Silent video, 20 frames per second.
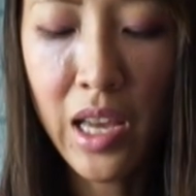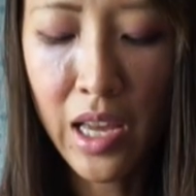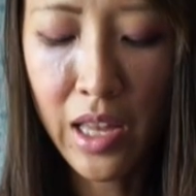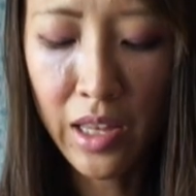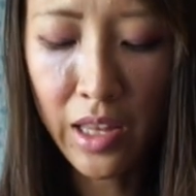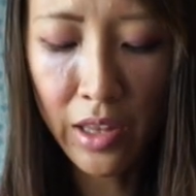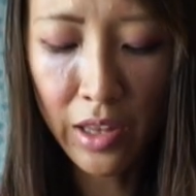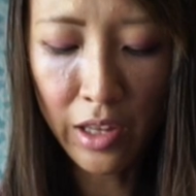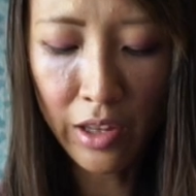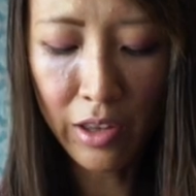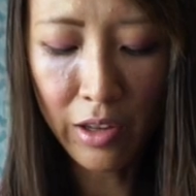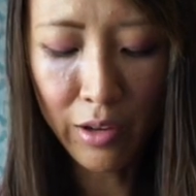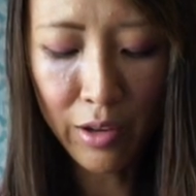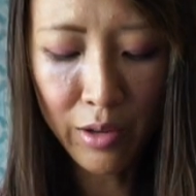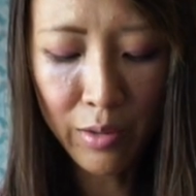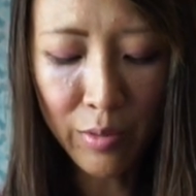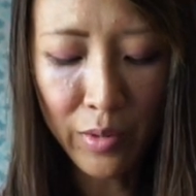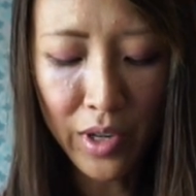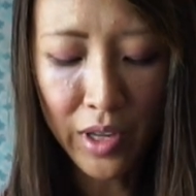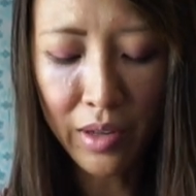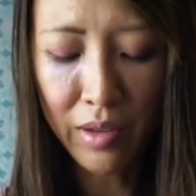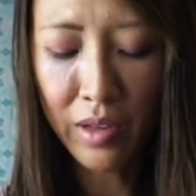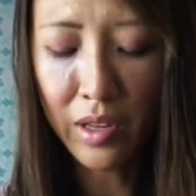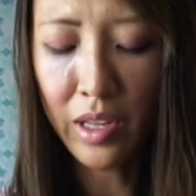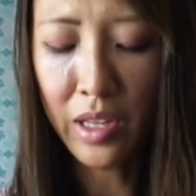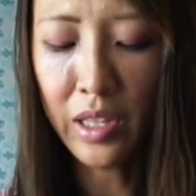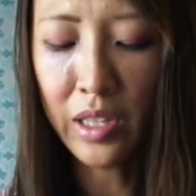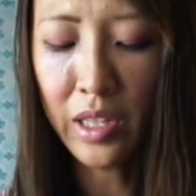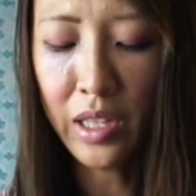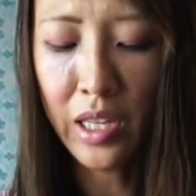And then the third one
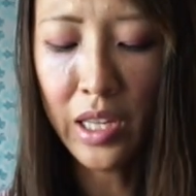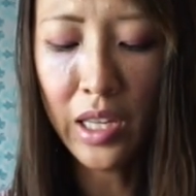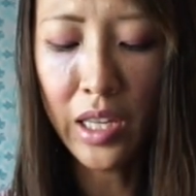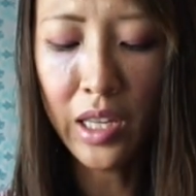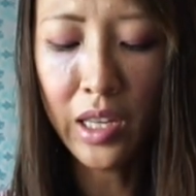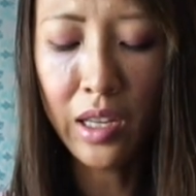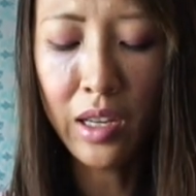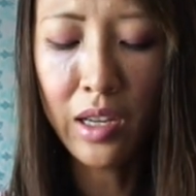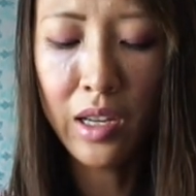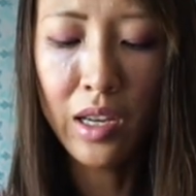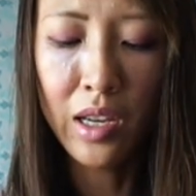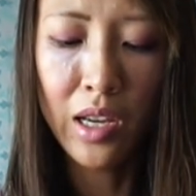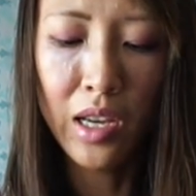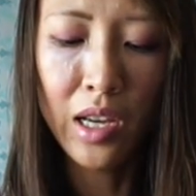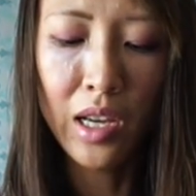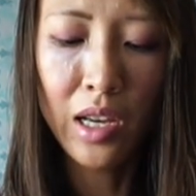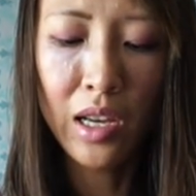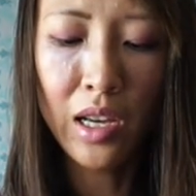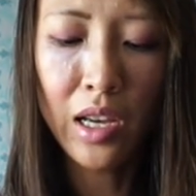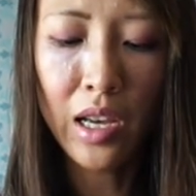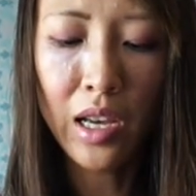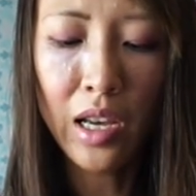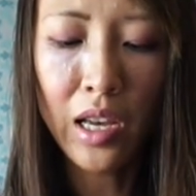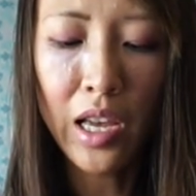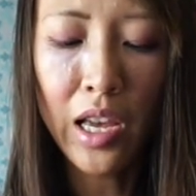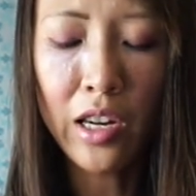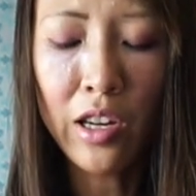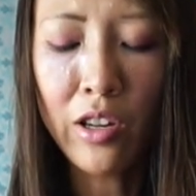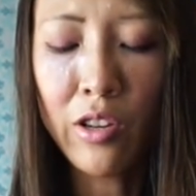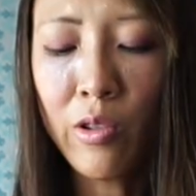is the
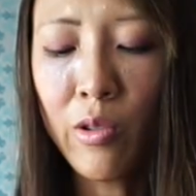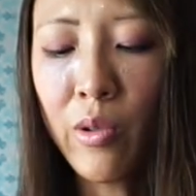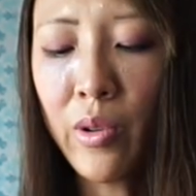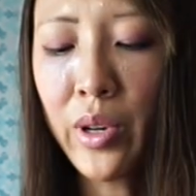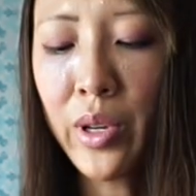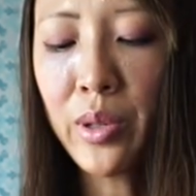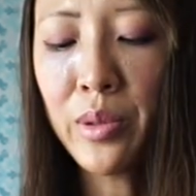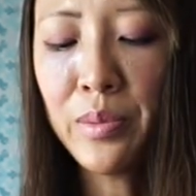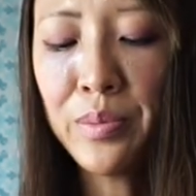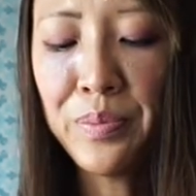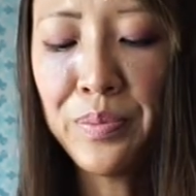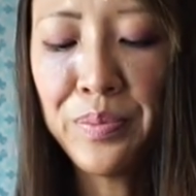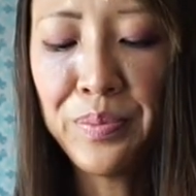editorial.